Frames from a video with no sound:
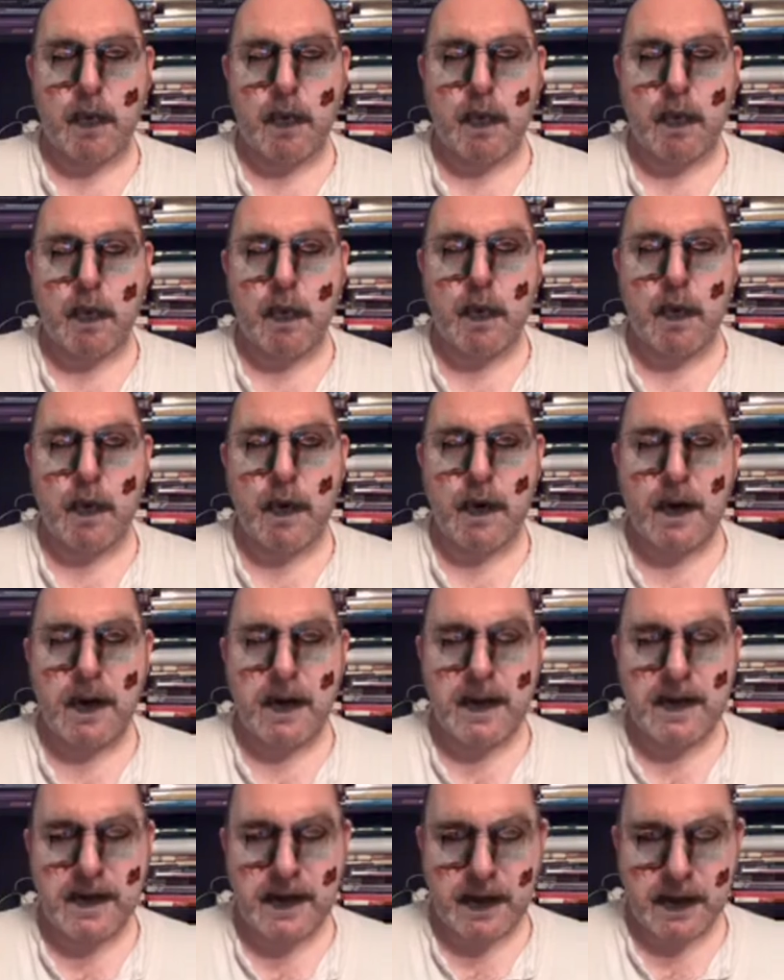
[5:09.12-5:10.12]

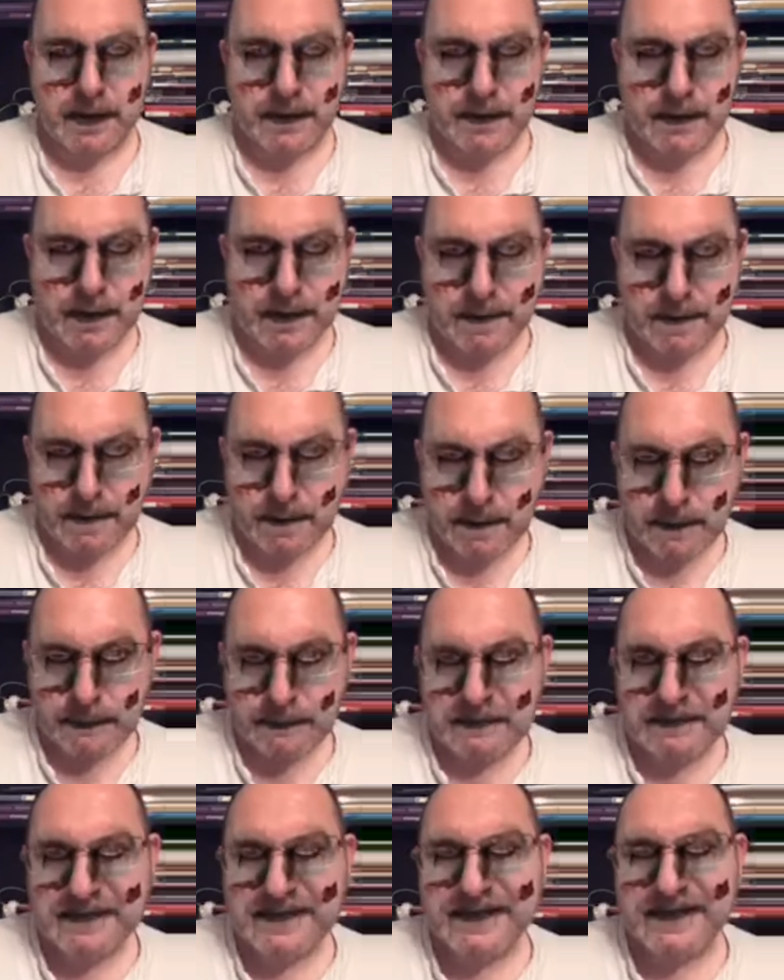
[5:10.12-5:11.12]
What on
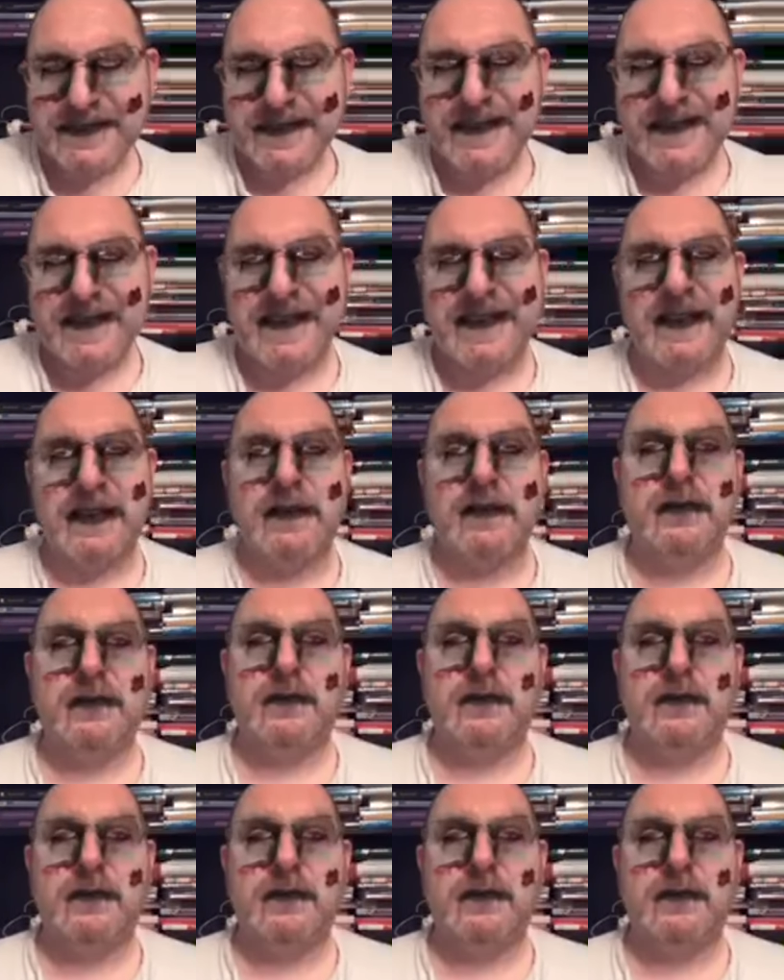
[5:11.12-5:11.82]
earth is that?